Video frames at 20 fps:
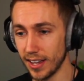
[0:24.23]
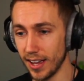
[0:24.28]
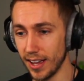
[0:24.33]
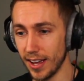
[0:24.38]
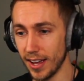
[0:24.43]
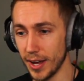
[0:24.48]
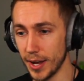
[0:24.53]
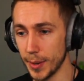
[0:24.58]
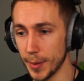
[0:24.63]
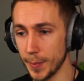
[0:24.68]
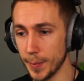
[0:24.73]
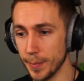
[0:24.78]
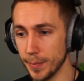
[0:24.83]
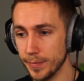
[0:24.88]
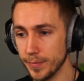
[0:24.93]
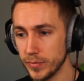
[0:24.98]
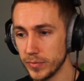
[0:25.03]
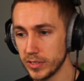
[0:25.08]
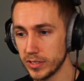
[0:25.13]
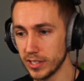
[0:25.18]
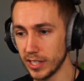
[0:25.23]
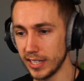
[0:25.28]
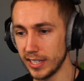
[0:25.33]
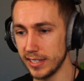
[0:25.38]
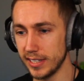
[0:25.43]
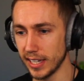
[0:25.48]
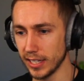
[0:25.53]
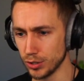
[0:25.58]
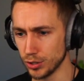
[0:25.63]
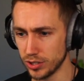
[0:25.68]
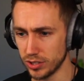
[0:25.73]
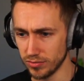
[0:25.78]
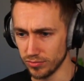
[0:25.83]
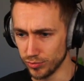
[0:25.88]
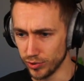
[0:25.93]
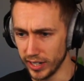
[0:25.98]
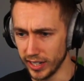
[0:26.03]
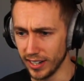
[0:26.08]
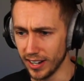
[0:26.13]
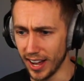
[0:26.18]
um, so he gets
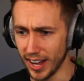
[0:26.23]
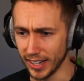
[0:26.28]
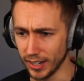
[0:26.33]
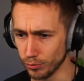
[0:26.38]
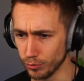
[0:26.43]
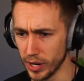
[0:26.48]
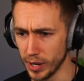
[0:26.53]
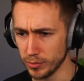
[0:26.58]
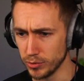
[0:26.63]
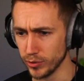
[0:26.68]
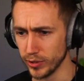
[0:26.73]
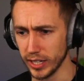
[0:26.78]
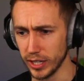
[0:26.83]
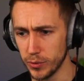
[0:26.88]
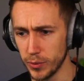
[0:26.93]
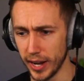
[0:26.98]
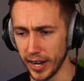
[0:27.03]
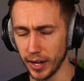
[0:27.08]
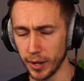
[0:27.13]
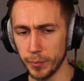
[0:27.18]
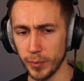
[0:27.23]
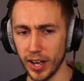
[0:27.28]
really like ripped really quick.